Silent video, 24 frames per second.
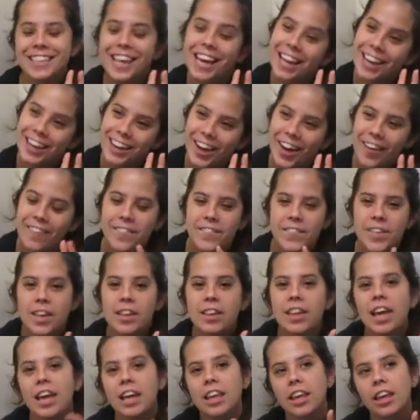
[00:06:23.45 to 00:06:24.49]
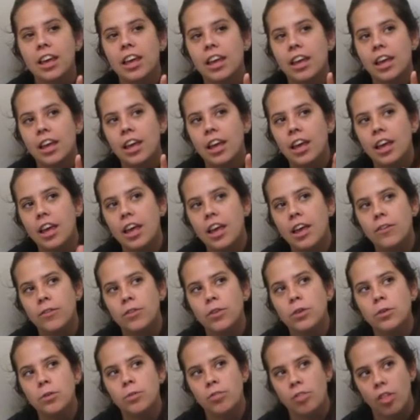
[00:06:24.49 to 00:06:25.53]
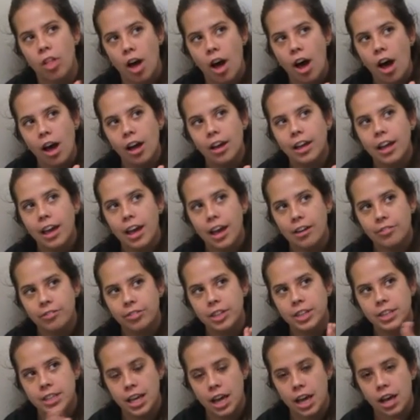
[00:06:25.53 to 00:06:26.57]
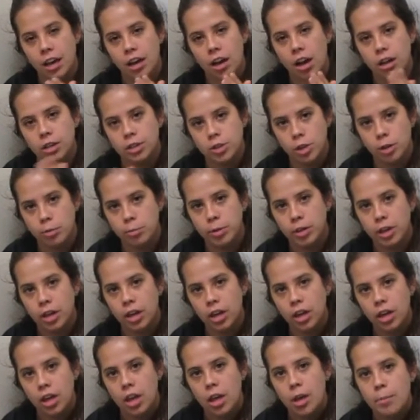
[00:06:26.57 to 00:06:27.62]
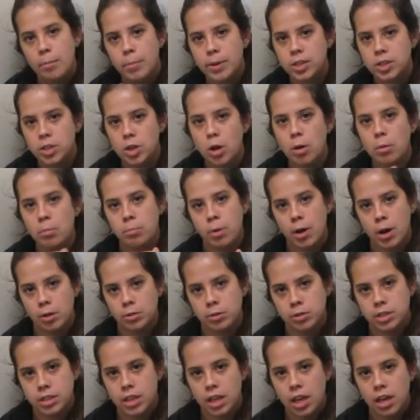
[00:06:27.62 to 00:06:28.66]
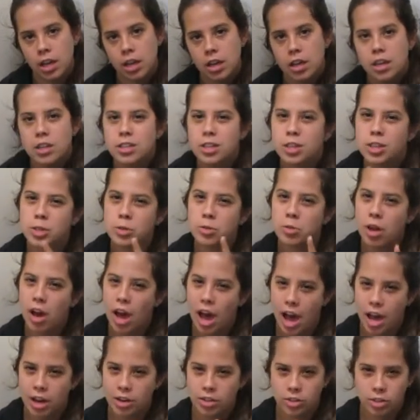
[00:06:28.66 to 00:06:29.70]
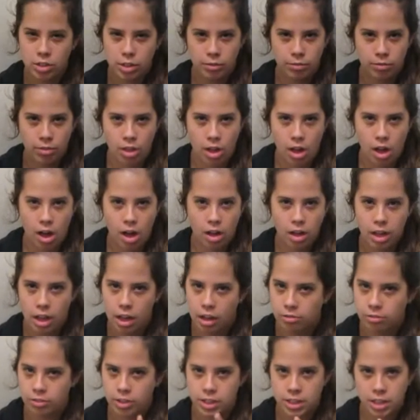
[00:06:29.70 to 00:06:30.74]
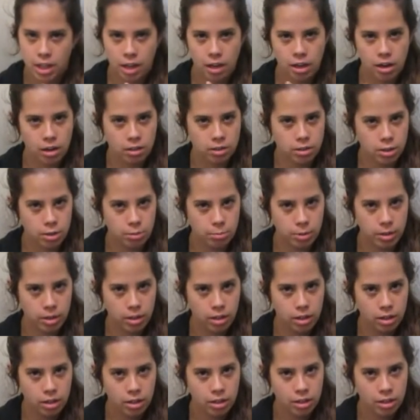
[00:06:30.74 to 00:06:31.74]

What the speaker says: Second off, like, if you vlog every day in October but don't post it, did you actually vlog every day in October?